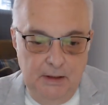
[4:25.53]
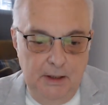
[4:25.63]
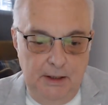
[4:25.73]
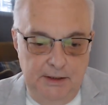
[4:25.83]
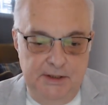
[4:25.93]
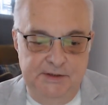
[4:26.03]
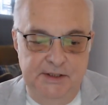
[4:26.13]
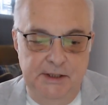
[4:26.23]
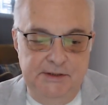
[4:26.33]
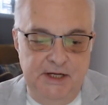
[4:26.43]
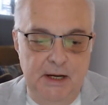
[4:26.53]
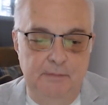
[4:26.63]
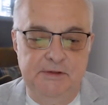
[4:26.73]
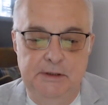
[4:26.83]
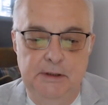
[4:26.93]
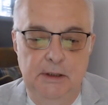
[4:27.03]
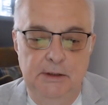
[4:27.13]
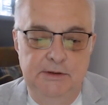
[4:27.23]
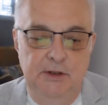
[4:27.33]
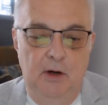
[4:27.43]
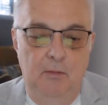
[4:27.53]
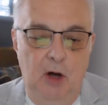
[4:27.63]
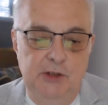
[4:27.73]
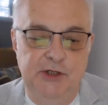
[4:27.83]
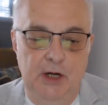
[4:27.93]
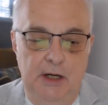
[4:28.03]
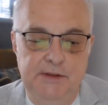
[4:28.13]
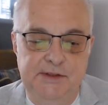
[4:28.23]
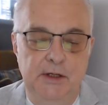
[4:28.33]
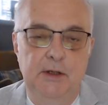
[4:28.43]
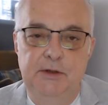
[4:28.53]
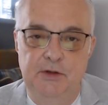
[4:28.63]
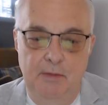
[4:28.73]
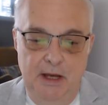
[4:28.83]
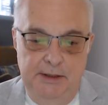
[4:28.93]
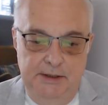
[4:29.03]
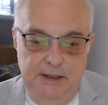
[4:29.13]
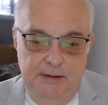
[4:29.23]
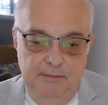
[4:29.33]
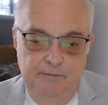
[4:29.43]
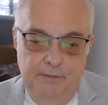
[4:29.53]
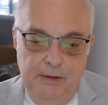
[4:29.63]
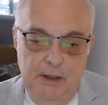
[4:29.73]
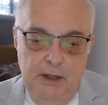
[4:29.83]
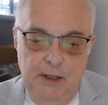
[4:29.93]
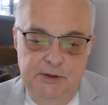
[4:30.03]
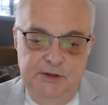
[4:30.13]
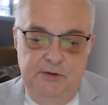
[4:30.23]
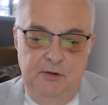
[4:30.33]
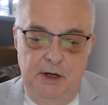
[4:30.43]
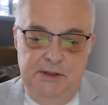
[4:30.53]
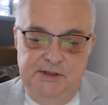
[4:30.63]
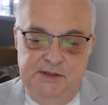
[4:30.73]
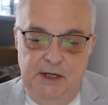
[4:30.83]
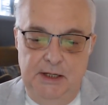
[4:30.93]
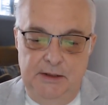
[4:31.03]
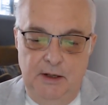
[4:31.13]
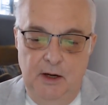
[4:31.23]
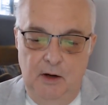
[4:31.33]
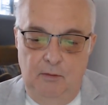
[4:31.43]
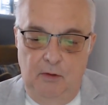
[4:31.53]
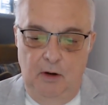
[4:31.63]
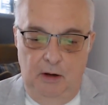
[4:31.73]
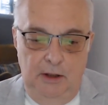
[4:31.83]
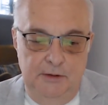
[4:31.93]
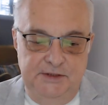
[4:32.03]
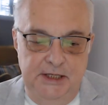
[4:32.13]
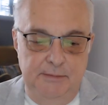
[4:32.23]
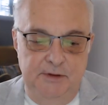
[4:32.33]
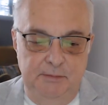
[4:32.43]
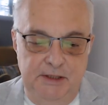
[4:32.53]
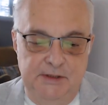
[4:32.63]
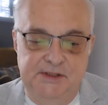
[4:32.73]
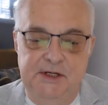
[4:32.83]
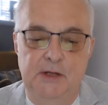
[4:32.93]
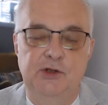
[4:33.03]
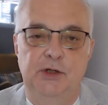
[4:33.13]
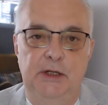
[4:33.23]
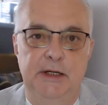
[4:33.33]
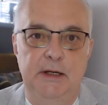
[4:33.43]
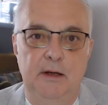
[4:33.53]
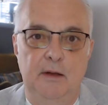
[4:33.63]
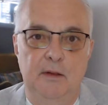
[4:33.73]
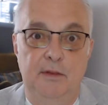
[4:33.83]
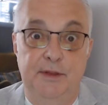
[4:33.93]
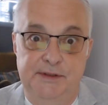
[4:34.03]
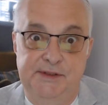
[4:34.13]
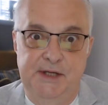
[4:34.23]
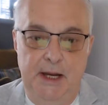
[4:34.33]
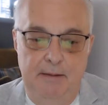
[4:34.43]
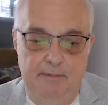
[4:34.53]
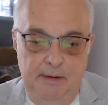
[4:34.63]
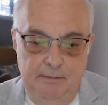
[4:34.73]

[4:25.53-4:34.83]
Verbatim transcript: It is an attempt to homogenize humanity, to create a state where all are deemed to be essentially the same,